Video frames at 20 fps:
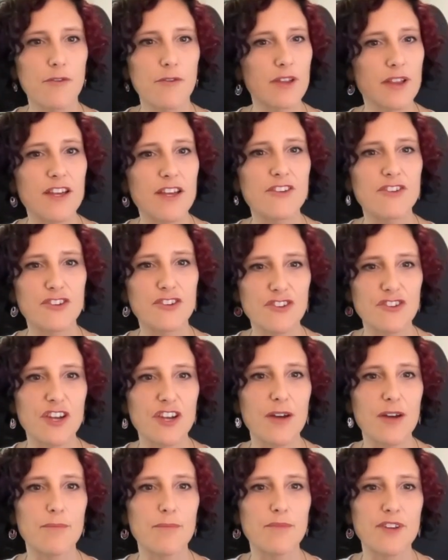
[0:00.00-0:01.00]

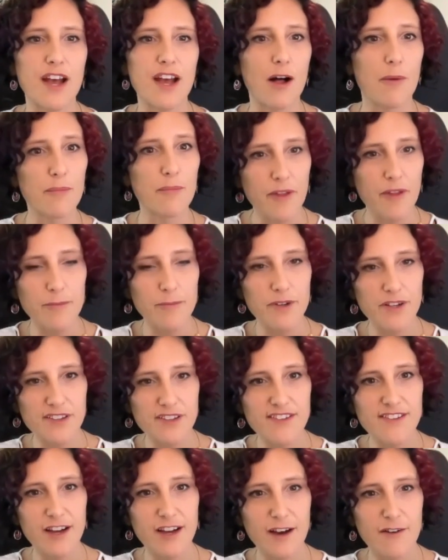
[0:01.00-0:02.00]
relationship to help them
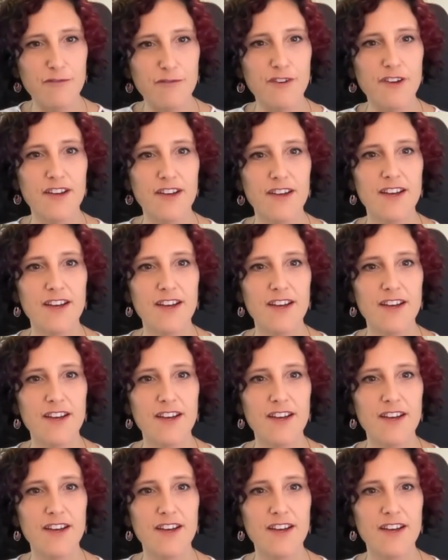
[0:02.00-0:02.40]
build stuff